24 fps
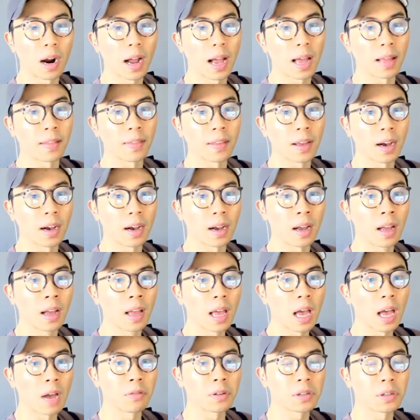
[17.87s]
and
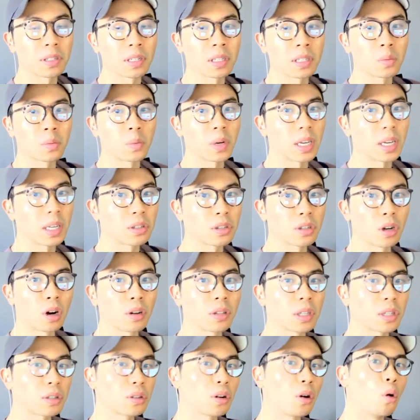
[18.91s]
ever since we saw
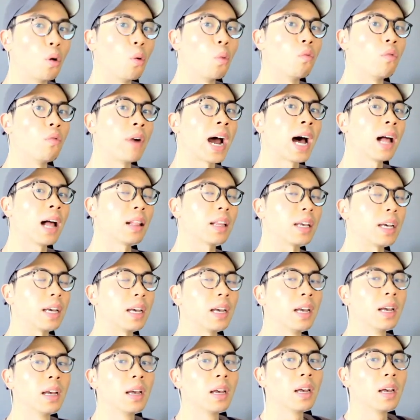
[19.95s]
this whole rally